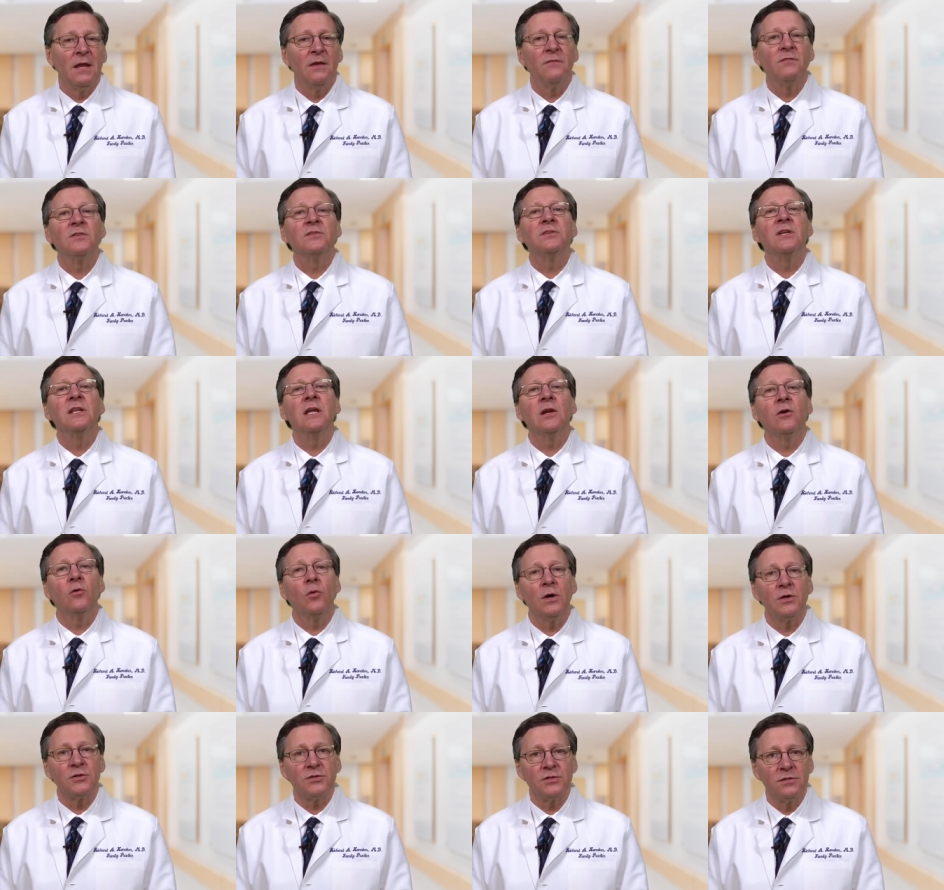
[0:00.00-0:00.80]
If there's any
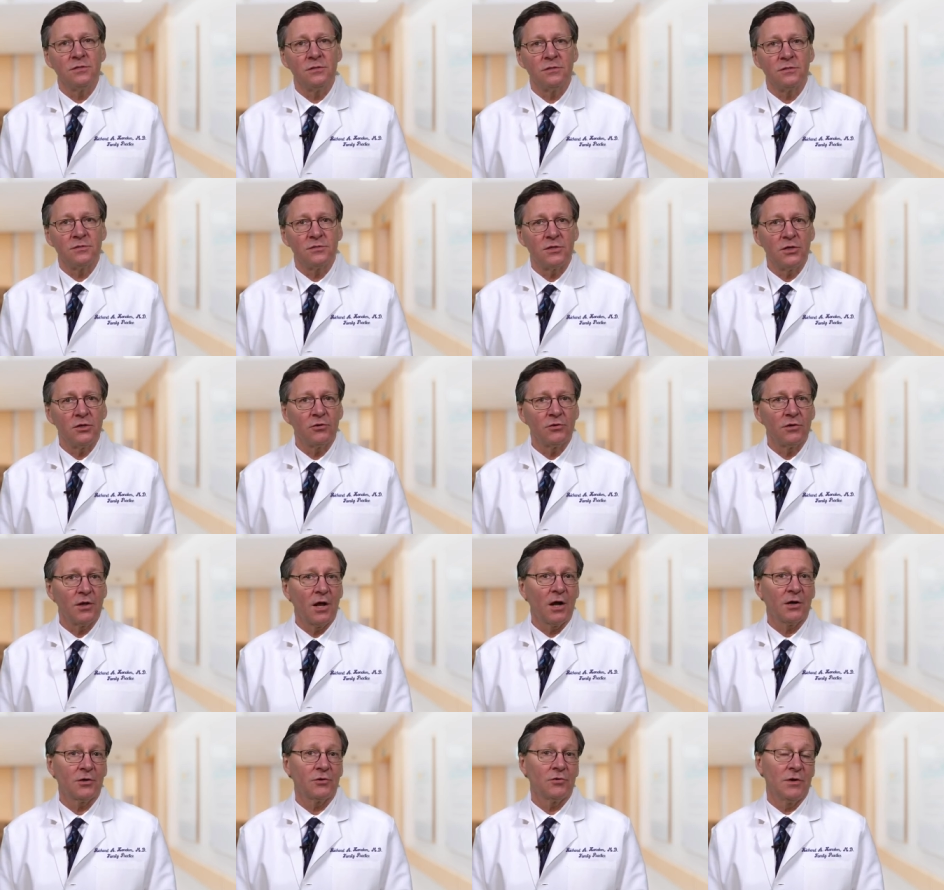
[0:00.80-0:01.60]
question, see your
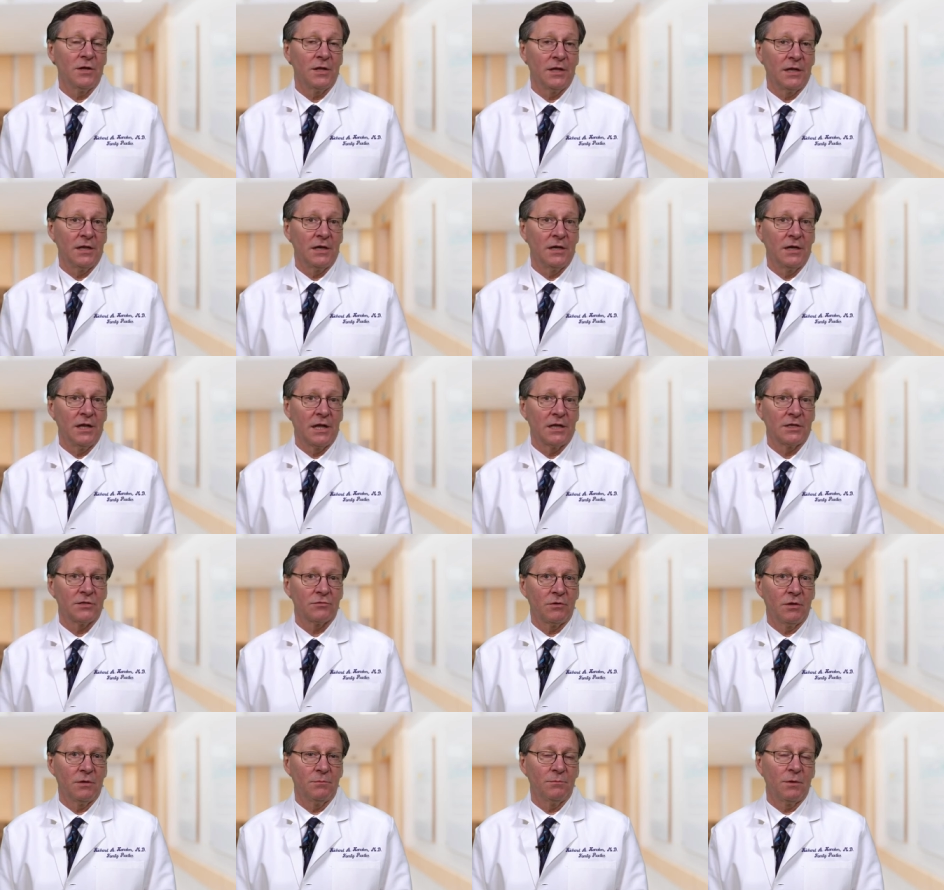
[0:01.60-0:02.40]
doctor and get an
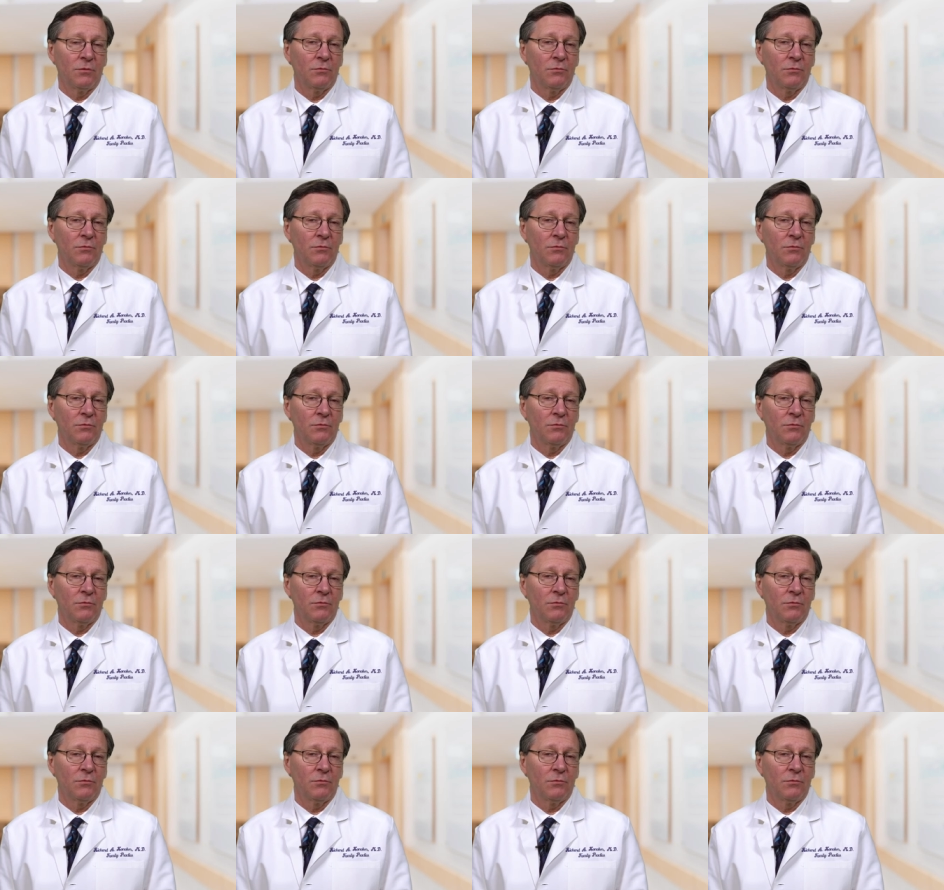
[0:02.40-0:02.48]
x-ray.